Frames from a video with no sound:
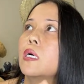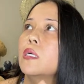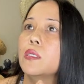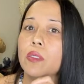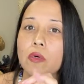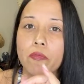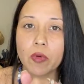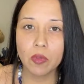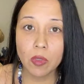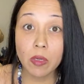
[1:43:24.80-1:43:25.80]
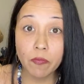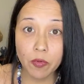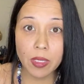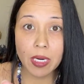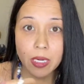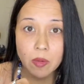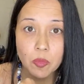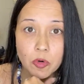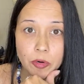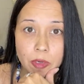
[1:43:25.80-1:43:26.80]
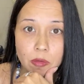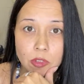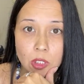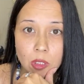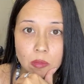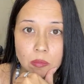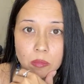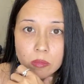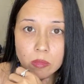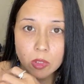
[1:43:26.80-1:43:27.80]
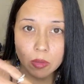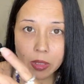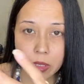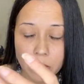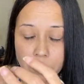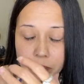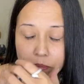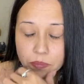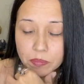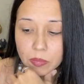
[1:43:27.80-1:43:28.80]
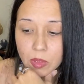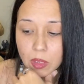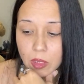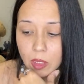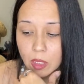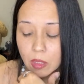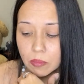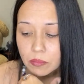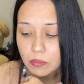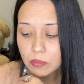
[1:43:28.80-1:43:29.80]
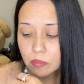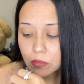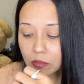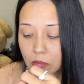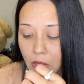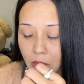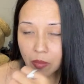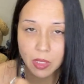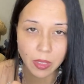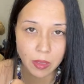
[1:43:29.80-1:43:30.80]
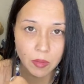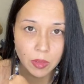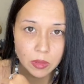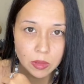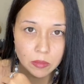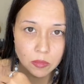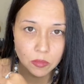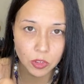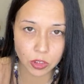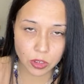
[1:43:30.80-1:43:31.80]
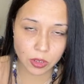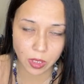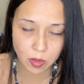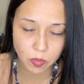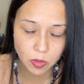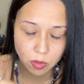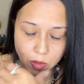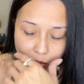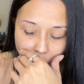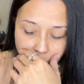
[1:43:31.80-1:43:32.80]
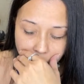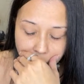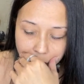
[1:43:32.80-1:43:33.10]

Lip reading: You know, if you're looking for that Emperor energy, okay, um, I'm an Aries, which is the Emperor card.